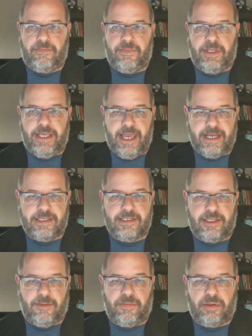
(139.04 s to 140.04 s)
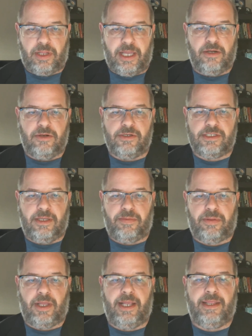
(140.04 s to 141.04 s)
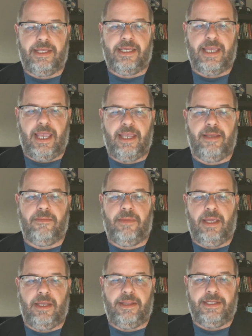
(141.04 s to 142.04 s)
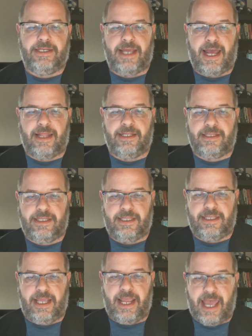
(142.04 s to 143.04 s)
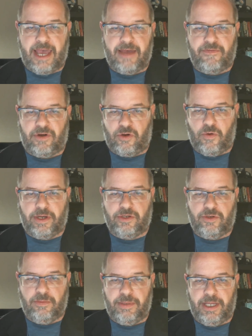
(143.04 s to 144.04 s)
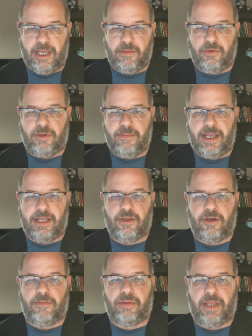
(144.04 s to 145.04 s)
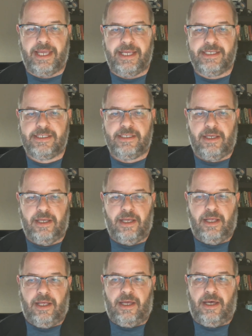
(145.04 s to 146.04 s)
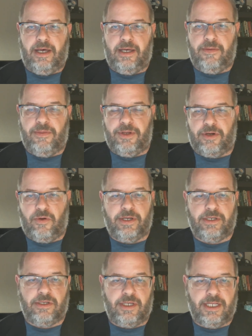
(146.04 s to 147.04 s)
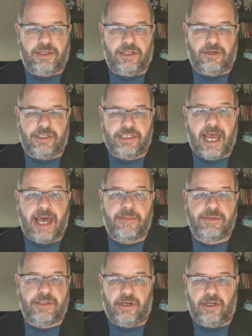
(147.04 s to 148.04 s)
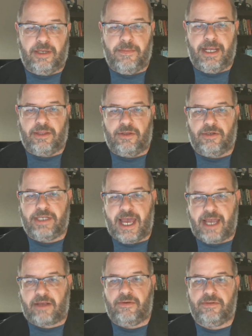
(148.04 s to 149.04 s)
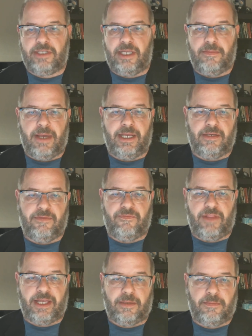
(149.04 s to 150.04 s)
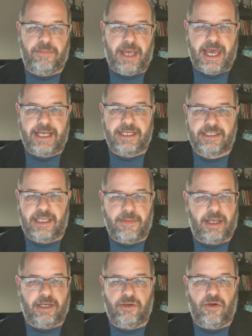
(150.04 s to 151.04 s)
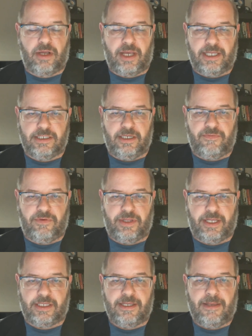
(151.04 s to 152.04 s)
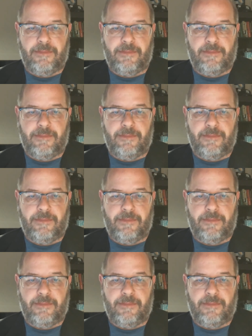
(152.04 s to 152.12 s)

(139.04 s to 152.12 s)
Yes, the players that play the game and the talent that they have are going to be able to make their plays. They're going to get their stops. They're going to make their tackles. They might deflect a pass. They might do all kinds of different things.